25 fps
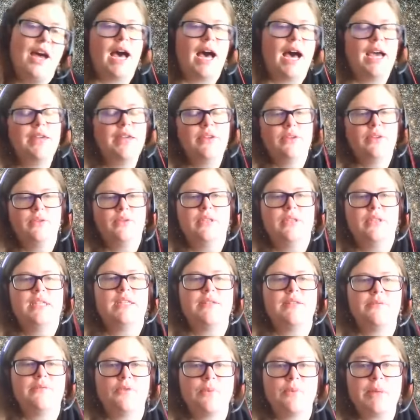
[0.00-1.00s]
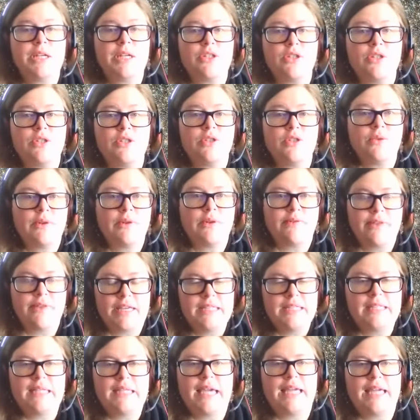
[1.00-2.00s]
I use this information to
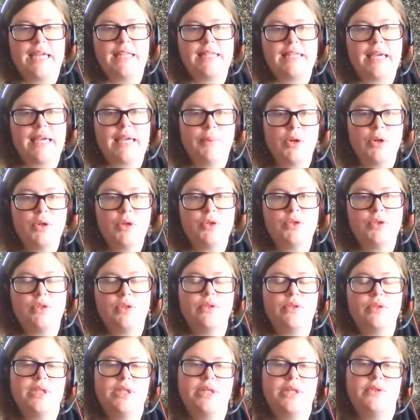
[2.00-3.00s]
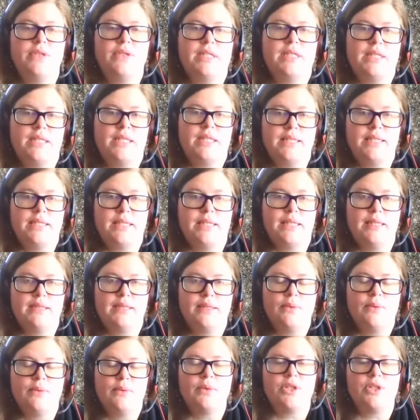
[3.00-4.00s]
investigate chemical
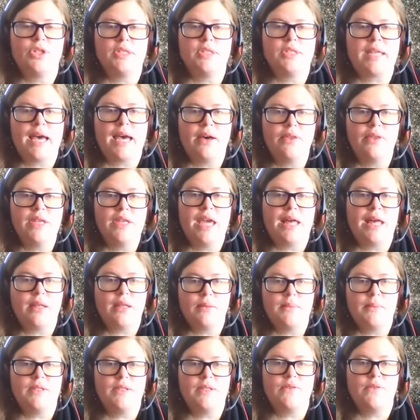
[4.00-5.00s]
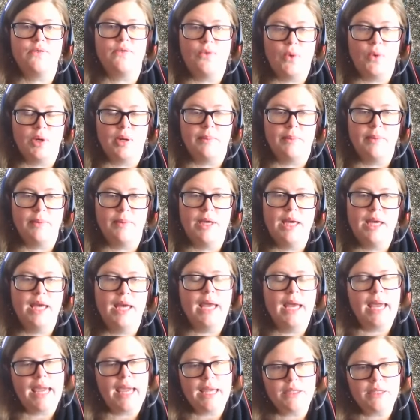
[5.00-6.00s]
nucleosynthesis, which is how the elements form,
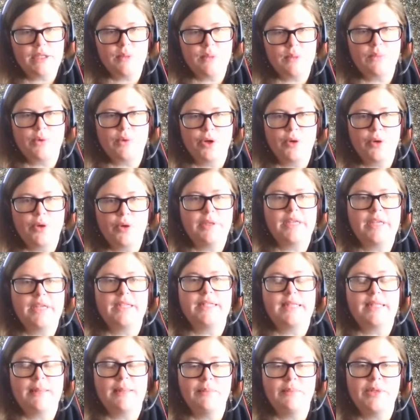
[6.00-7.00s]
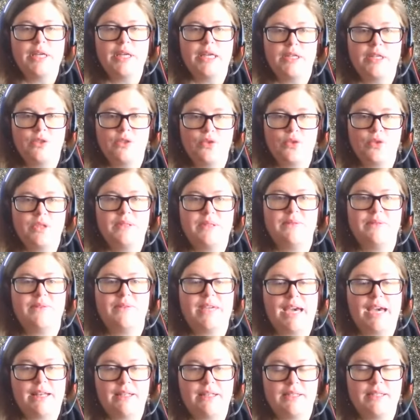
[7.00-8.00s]
and to probe the assembly histories of
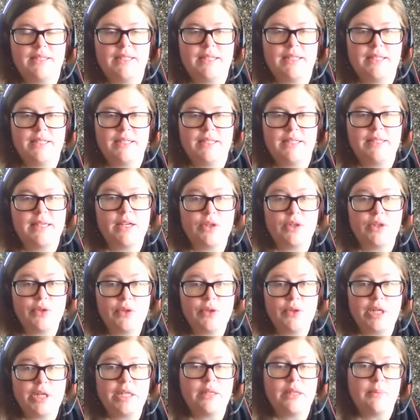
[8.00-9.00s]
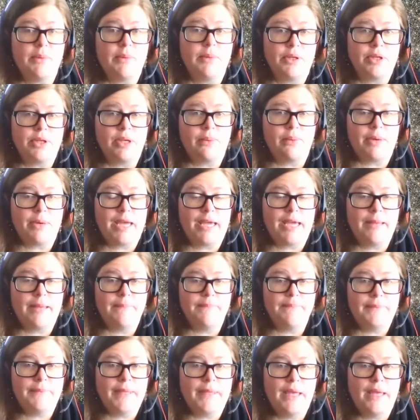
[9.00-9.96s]
galaxies, including the Milky Way.